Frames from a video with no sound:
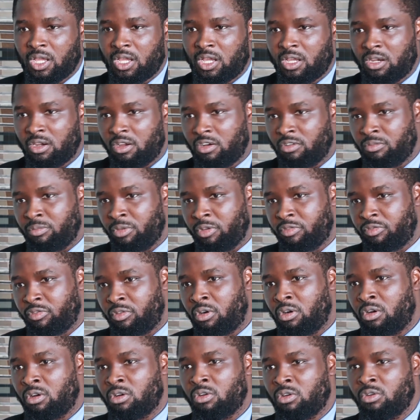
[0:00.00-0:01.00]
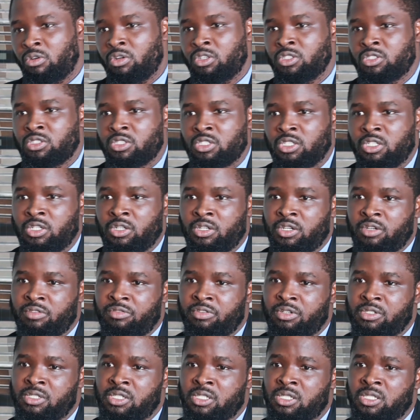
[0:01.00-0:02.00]
enough before going to the
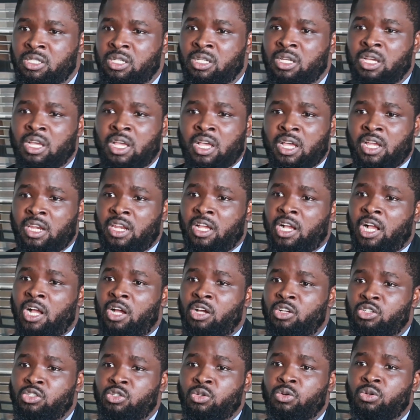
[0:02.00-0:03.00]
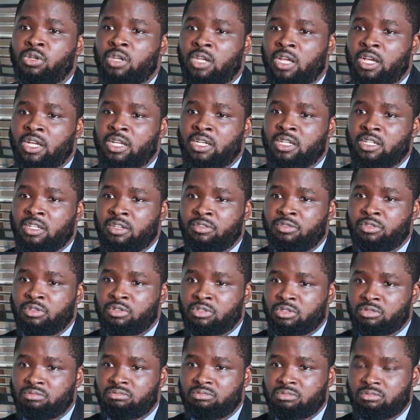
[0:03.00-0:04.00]
university. They can also learn
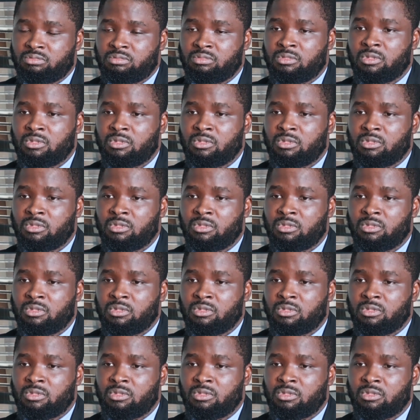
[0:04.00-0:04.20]
even